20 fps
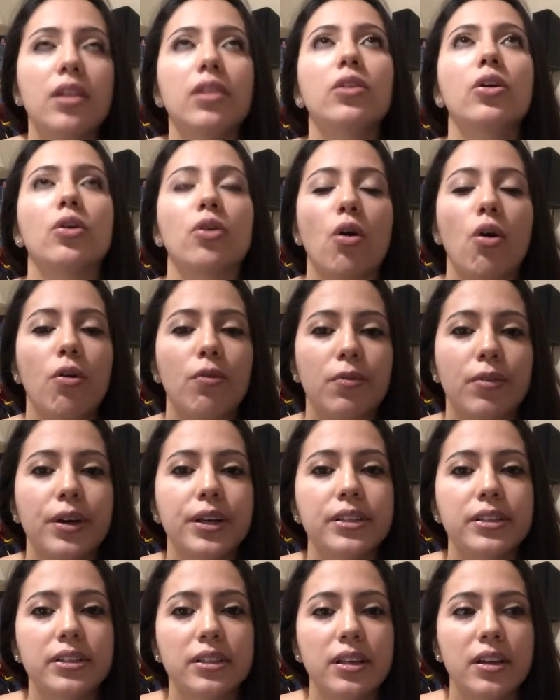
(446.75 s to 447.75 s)
look over
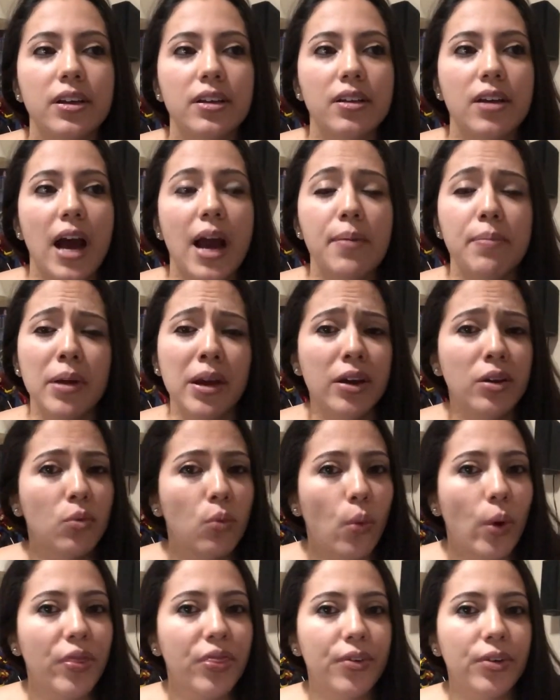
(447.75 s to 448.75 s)
it. I paid
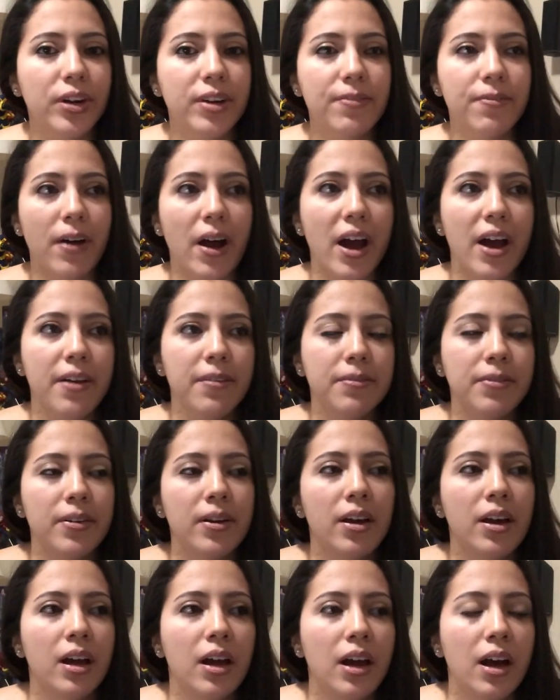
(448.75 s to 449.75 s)
$135,
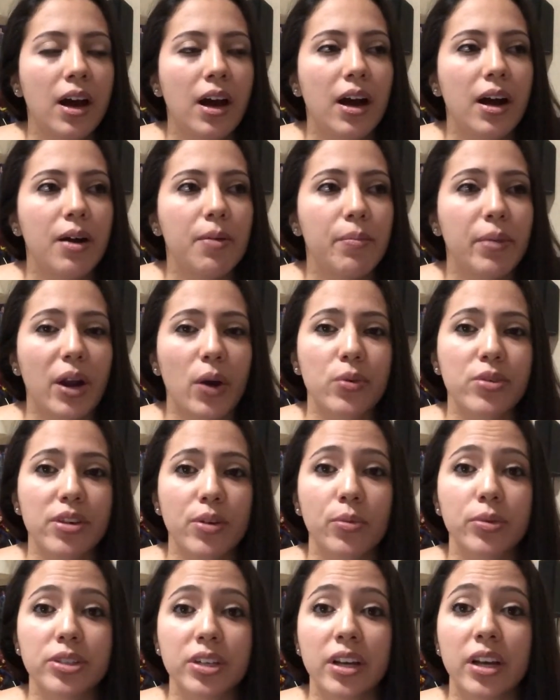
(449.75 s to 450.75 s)
but I was
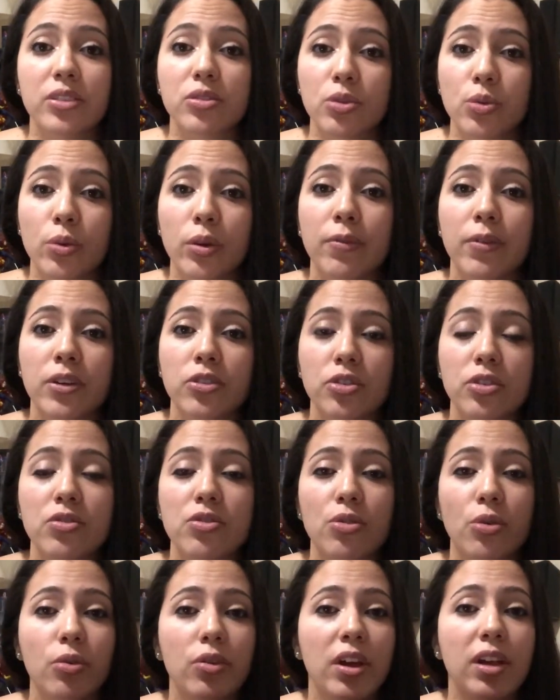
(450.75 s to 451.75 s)
able to get 2
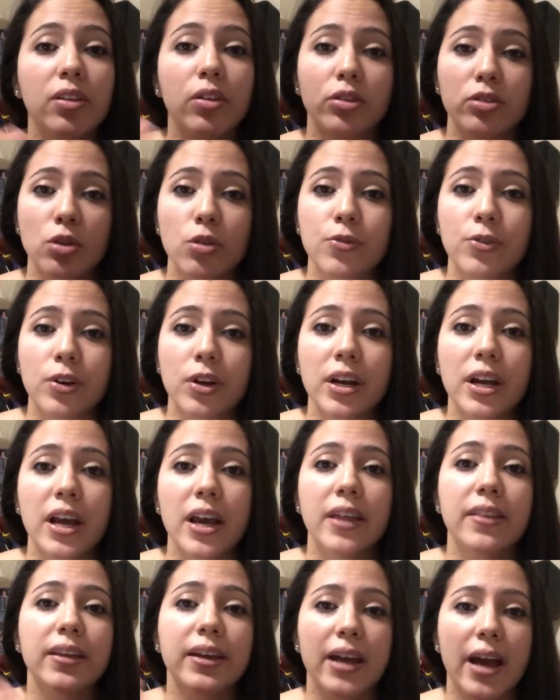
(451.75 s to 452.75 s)
revisions, so they looked over it
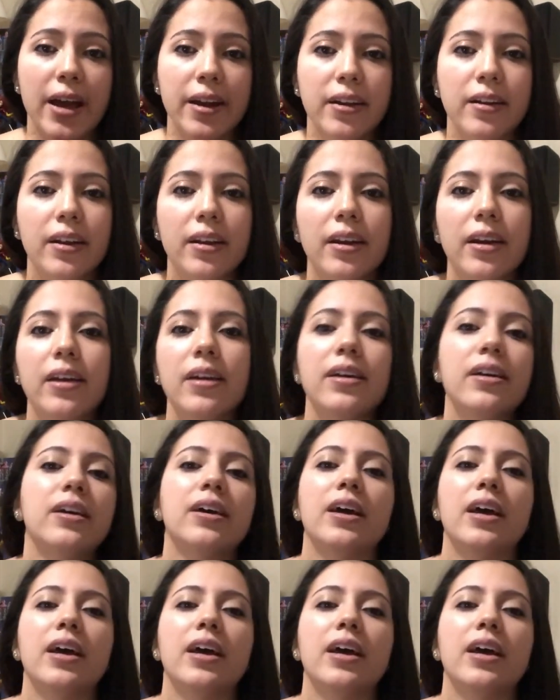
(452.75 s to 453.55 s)
and they edited it.